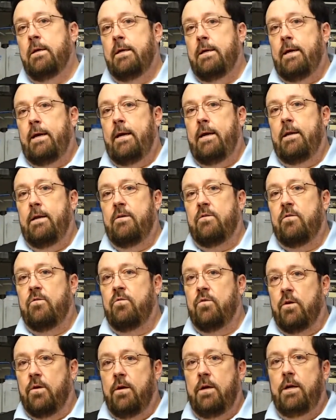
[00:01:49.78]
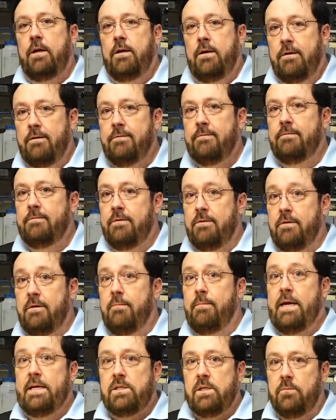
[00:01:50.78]
And it's a very
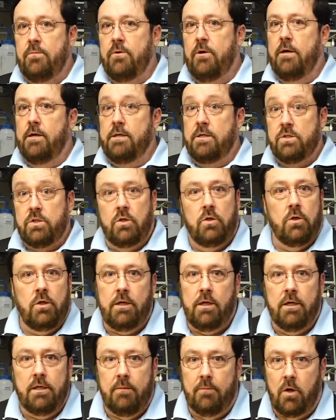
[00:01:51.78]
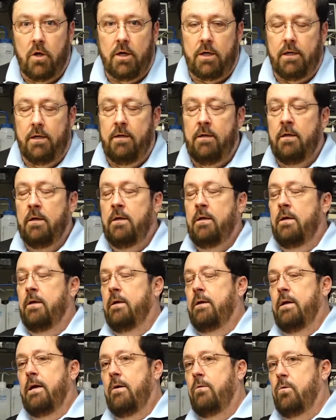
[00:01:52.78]
amazing product. It's currently on the market.
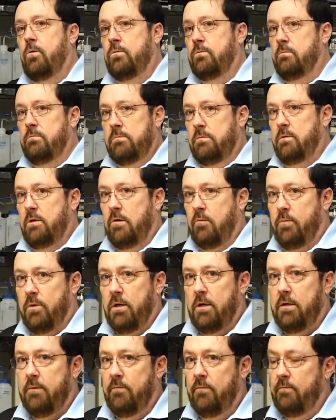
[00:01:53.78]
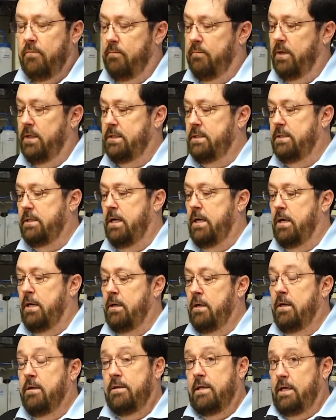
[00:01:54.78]
I won't plug them, but
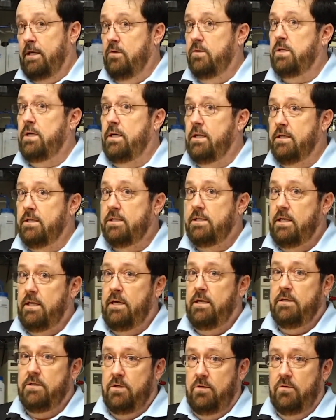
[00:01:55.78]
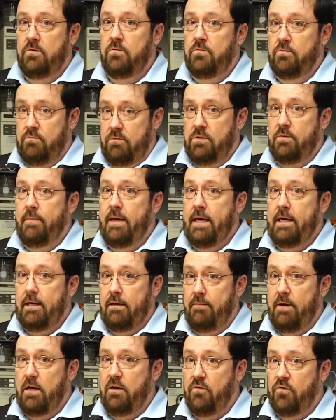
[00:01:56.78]
they use ELSD to make
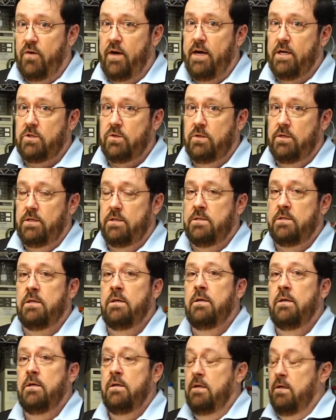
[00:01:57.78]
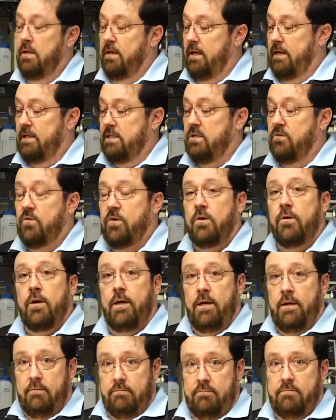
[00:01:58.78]
and manufacture this. And it's a
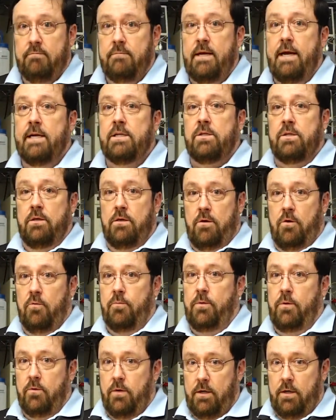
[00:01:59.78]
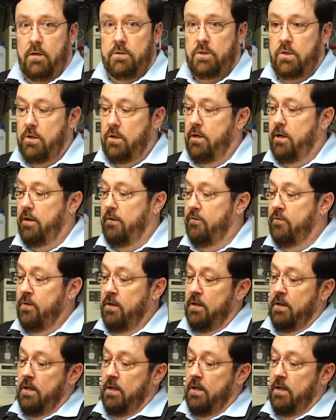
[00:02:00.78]
very excellent opioid alternative.